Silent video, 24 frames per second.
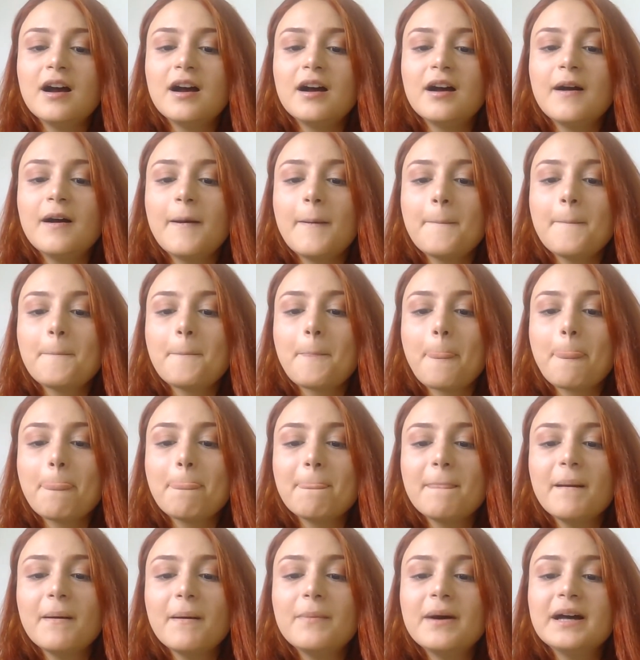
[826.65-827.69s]

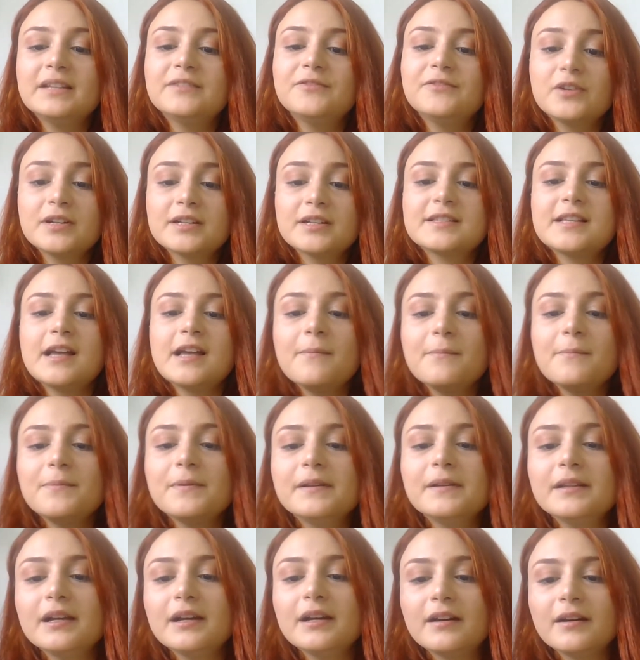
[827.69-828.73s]
Um, but for
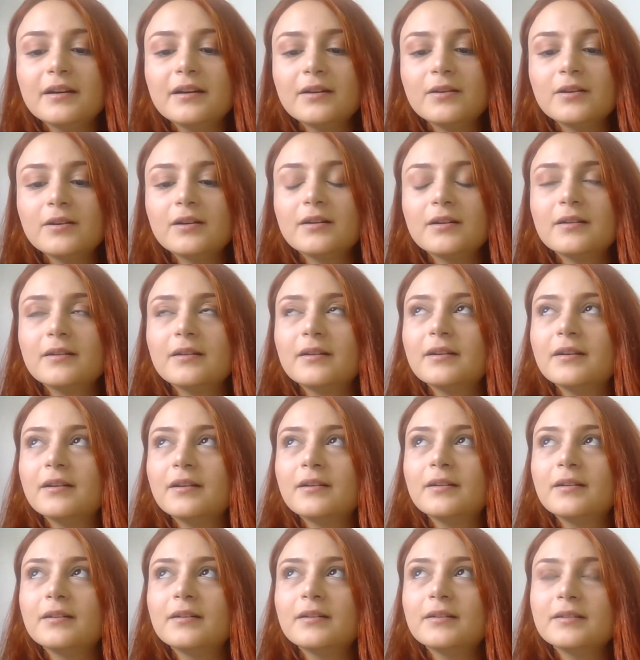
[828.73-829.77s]
example, uh,
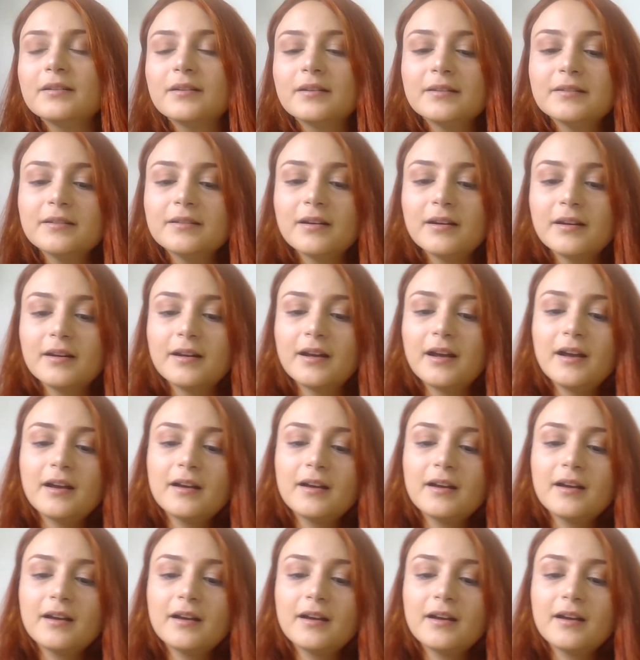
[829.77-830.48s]
uh,